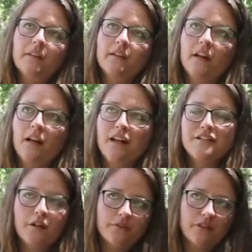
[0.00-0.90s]
I
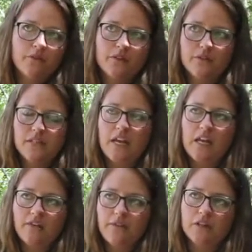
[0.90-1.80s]
definitely would have said
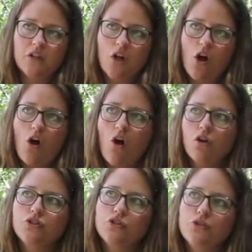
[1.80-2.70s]
I felt a
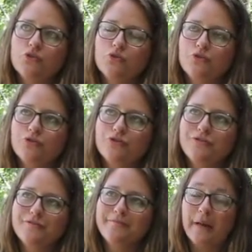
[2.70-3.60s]
call to
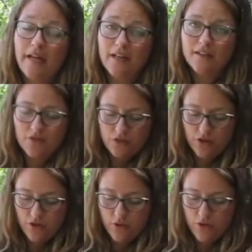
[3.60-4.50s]

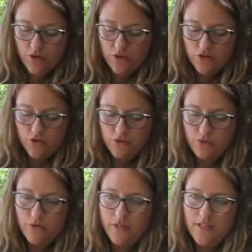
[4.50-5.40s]
pastor or
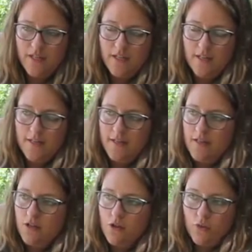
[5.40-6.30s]
to
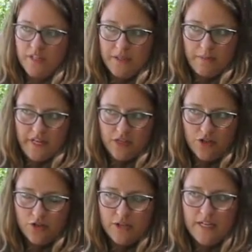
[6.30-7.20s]
go into
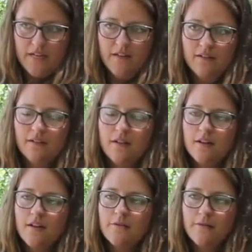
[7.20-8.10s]
ministry.
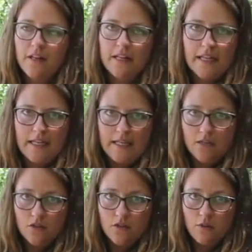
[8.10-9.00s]
I felt like I
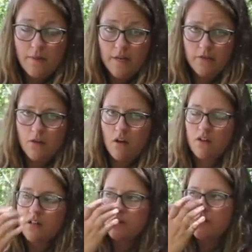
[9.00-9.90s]
needed to go to Bible
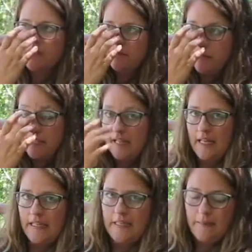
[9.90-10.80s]
college, but I didn't really
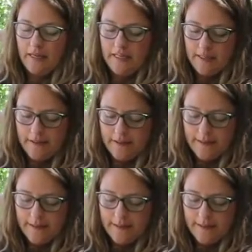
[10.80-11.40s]
tell anybody.